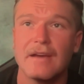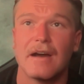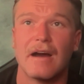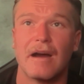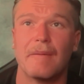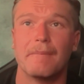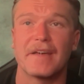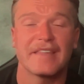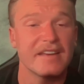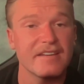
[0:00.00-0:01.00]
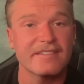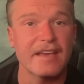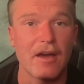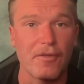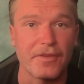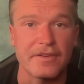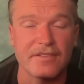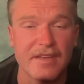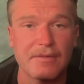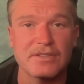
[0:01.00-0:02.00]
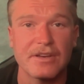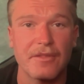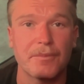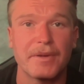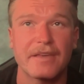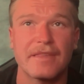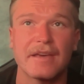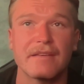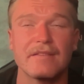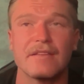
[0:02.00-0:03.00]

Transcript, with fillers: Um, and they need to stay healthy because that was another big thing.